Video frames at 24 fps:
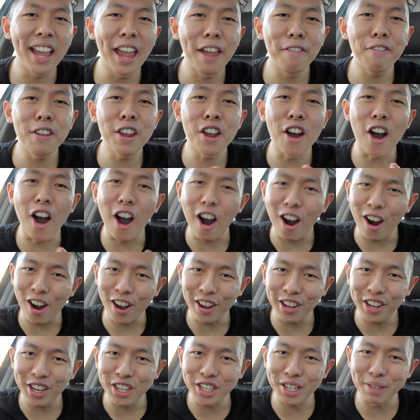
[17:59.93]
If you
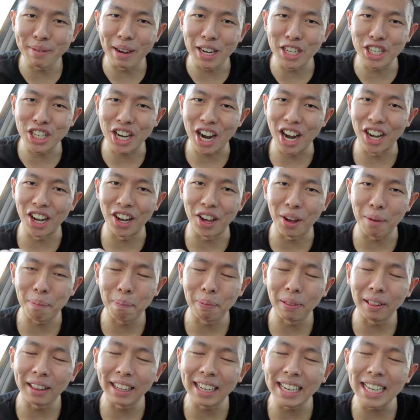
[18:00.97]
are new to my channel,
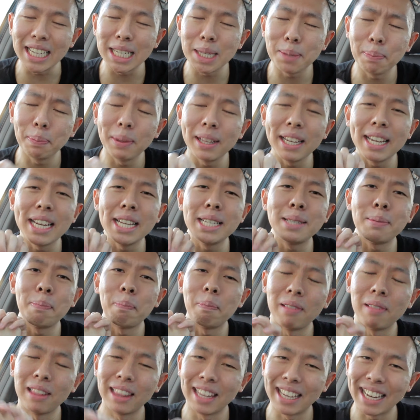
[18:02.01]
please, please,
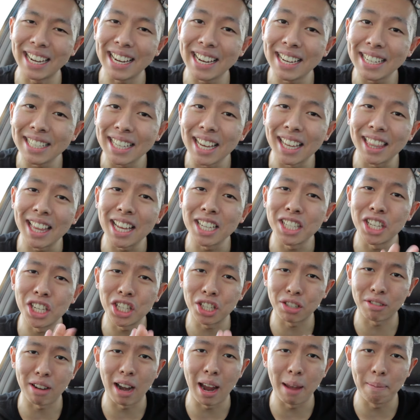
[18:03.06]
please hit that
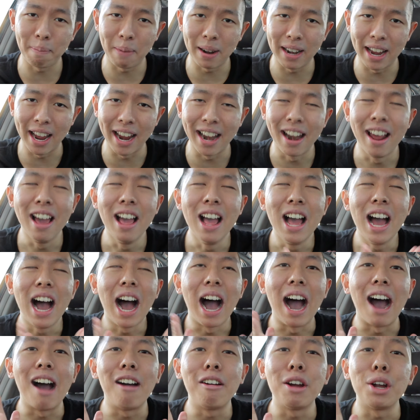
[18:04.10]
subscribe button.
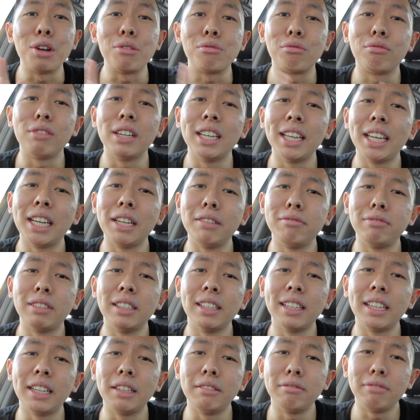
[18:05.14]
I would really,
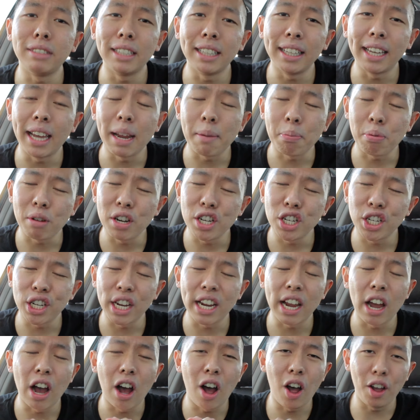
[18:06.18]
really, really
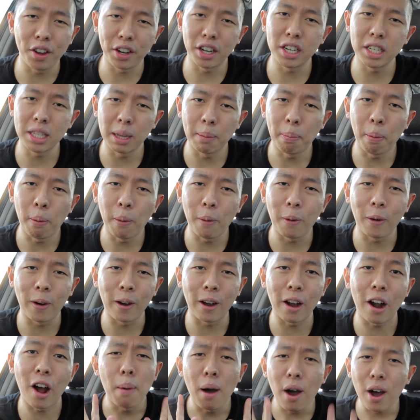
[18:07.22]
appreciate all your
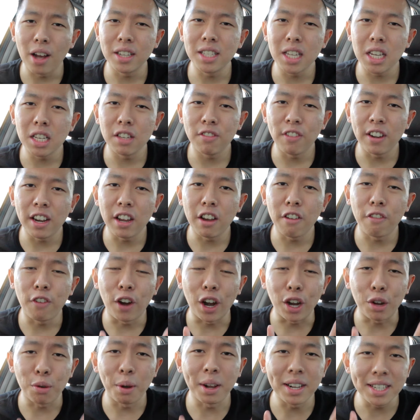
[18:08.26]
support. Pause this video
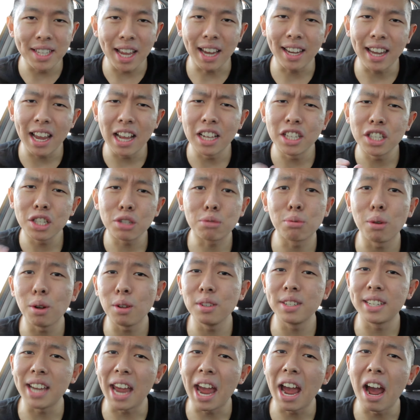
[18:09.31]
for a quick second,
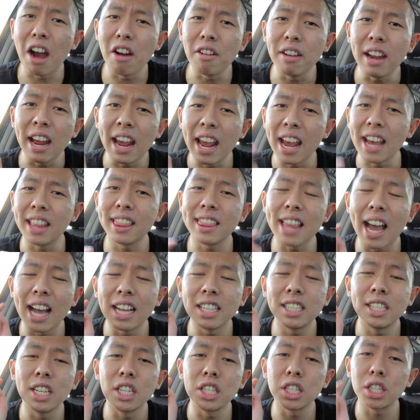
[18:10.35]
scroll down, hit
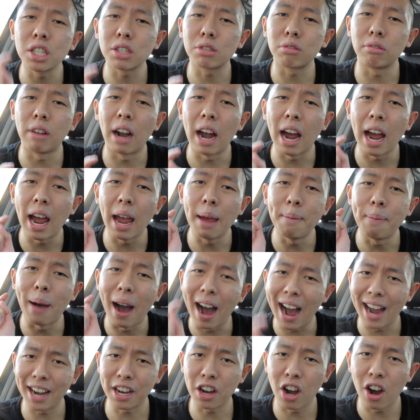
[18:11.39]
that subscribe
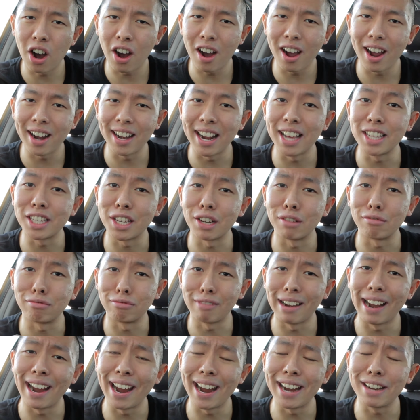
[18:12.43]
icon. It's a
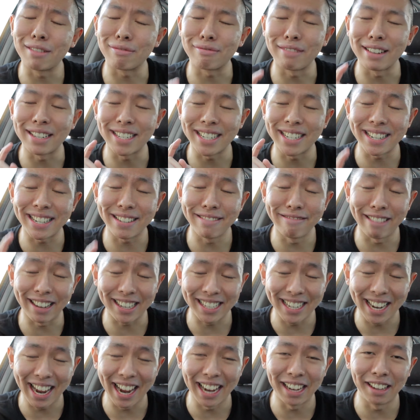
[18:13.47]
red
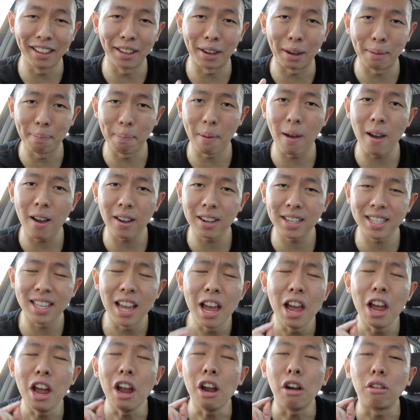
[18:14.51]
rectangular box.
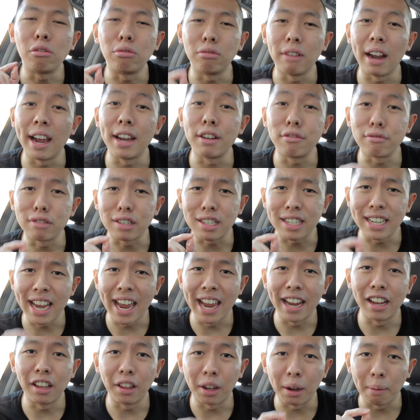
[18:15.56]
Red
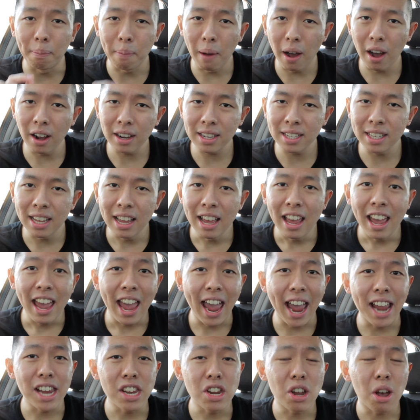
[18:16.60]
rectangular box,
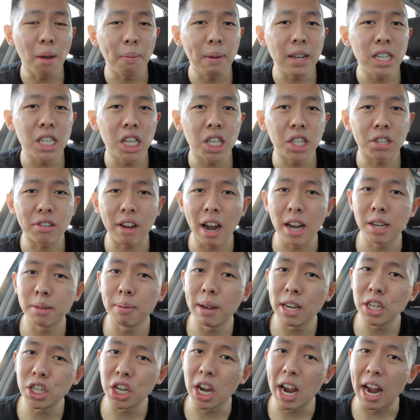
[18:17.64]
and you'll be subscribed
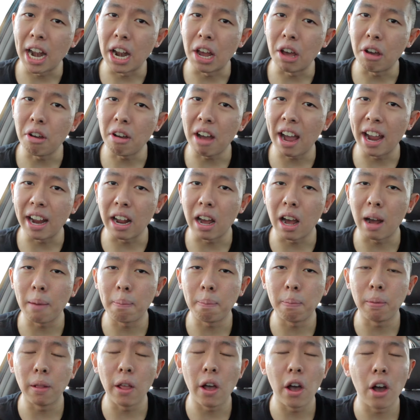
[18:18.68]
to my channel. I
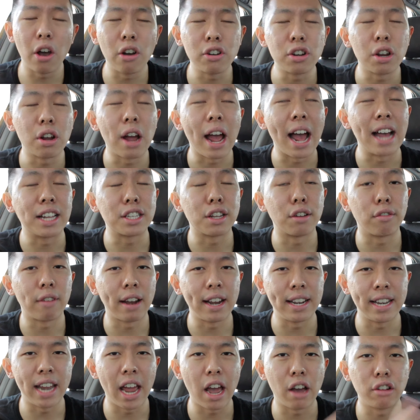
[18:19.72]
upload, as of
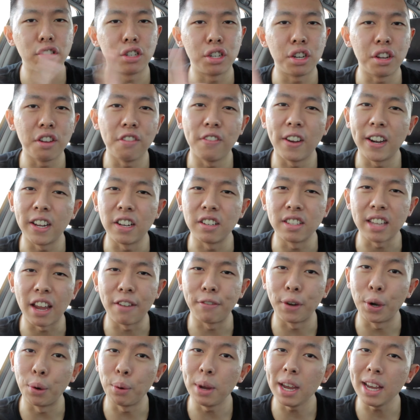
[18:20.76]
right now, 2 videos
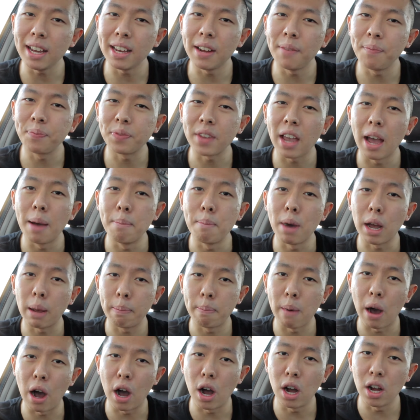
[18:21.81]
every week. A
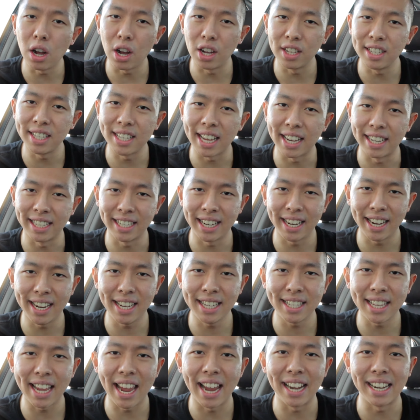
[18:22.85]
mukbang on
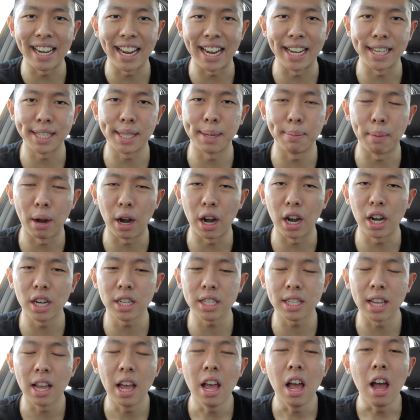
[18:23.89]
Sundays and
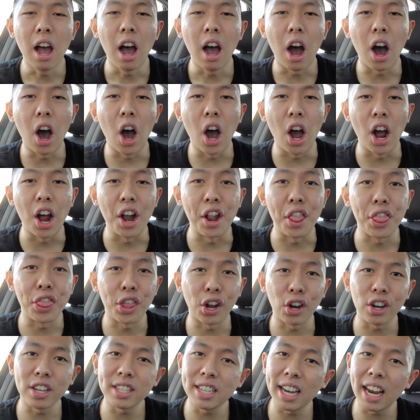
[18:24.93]
ASMRs on
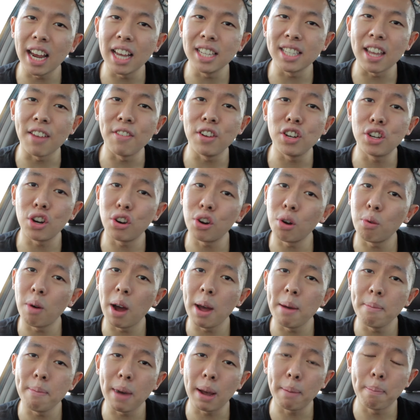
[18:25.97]
Thursdays. If you don't know
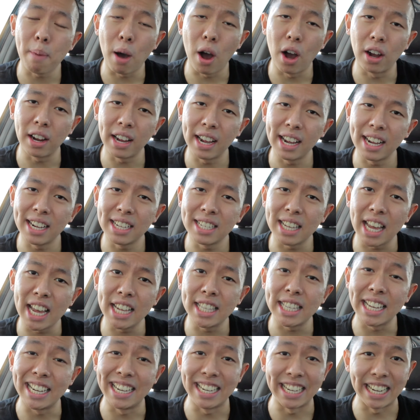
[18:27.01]
what a mukbang is,
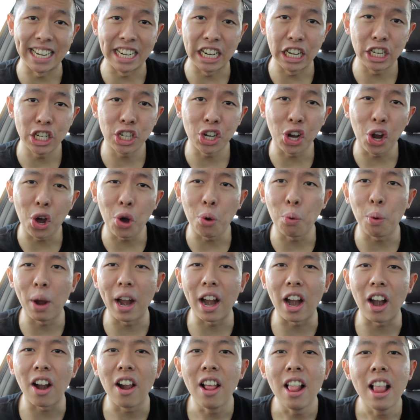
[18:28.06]
it's an eating show
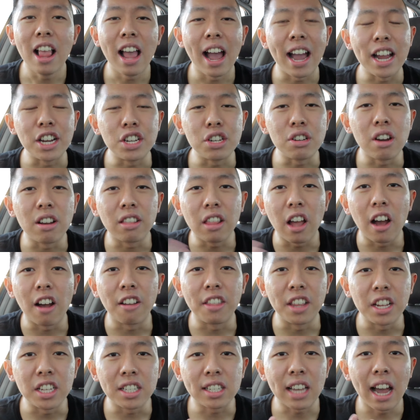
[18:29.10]
where I do a
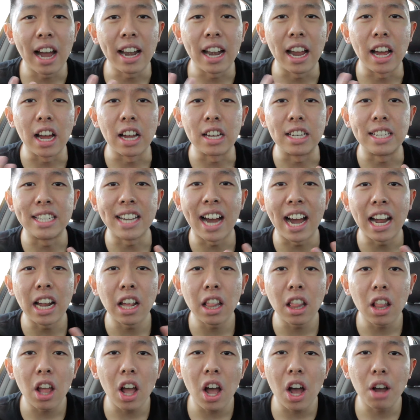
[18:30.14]
lot of this kind of
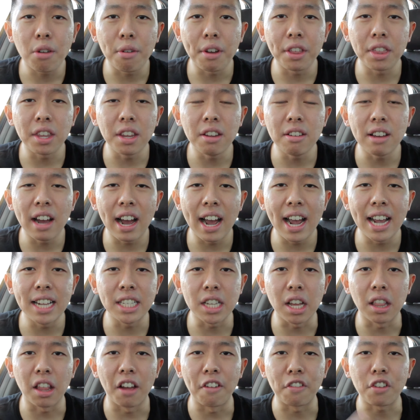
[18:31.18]
dialogue with you
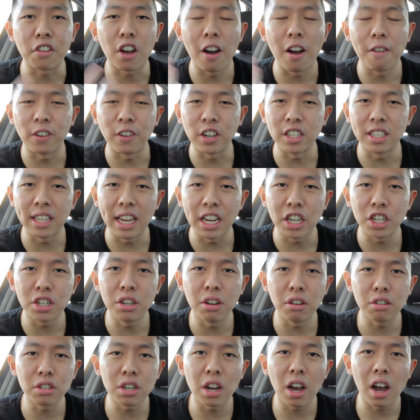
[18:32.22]
guys, a lot of
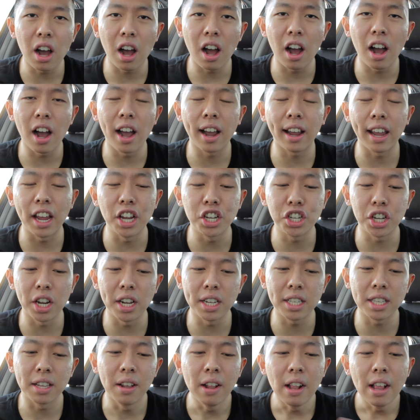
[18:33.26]
conversational talk. It's
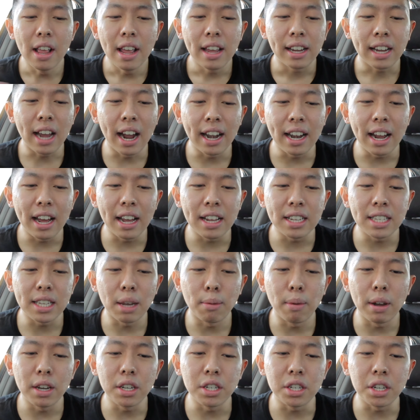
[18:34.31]
just kind of
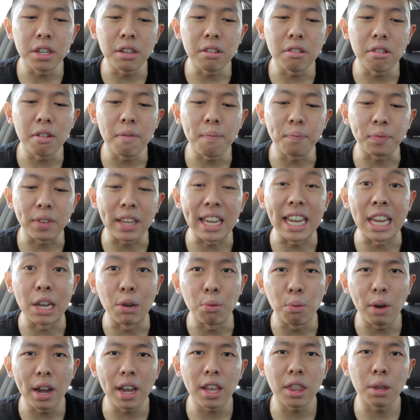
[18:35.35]
someone to
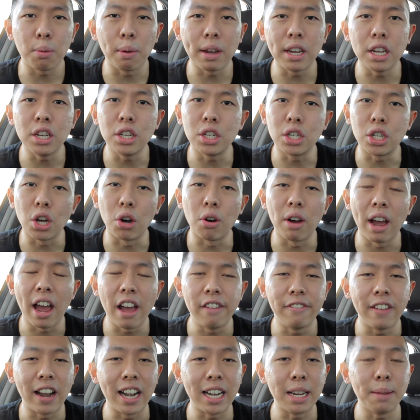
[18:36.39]
eat with when you don't
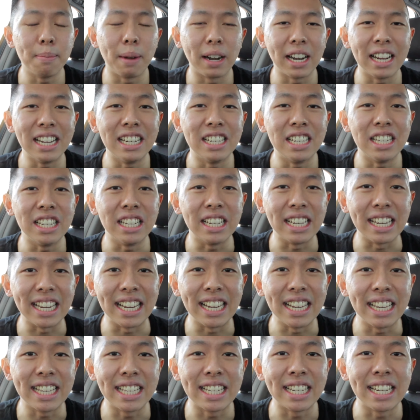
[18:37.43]
have anybody to
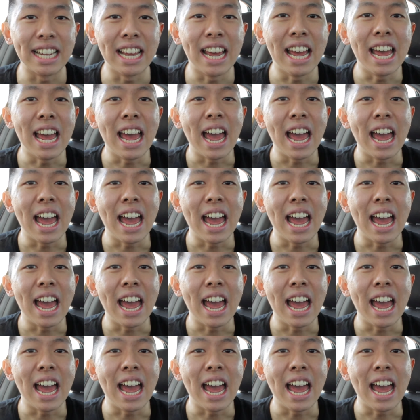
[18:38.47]
eat